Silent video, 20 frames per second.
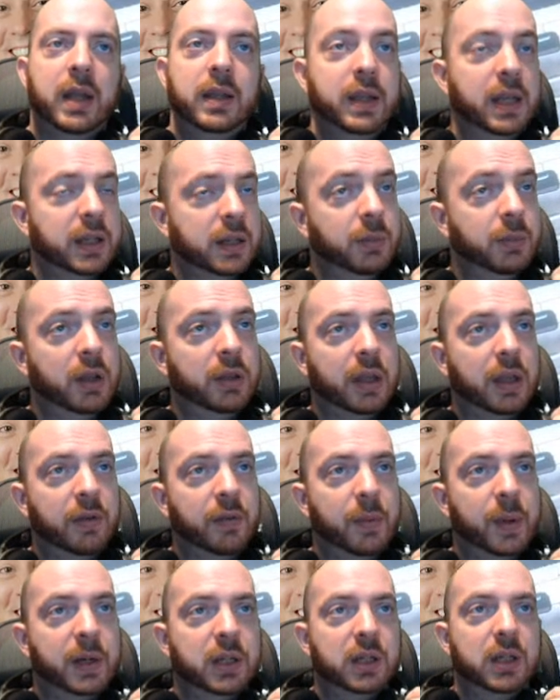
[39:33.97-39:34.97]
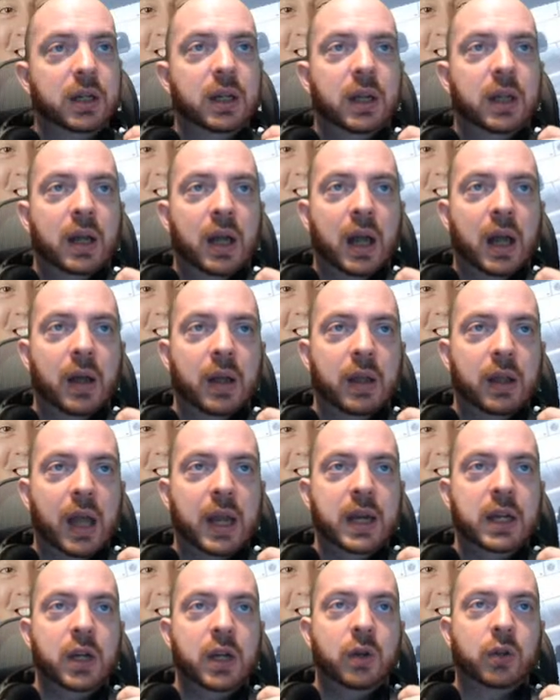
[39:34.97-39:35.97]
Yes, I'm good. Thank you very much.
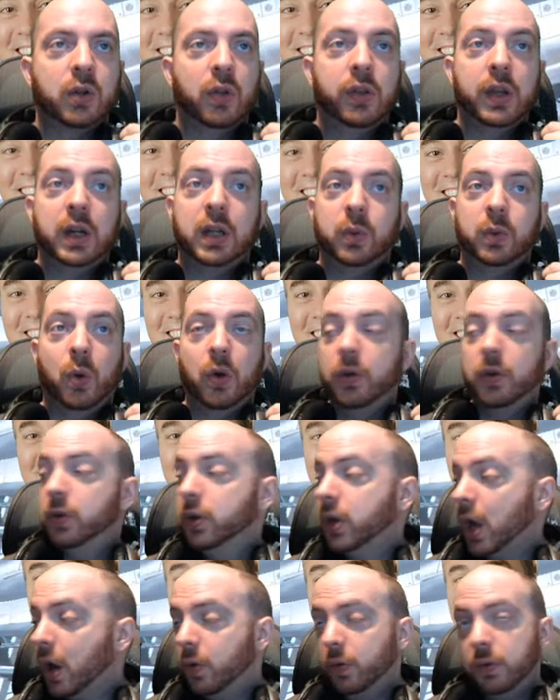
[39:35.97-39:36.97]
Any news on Theatres of War? No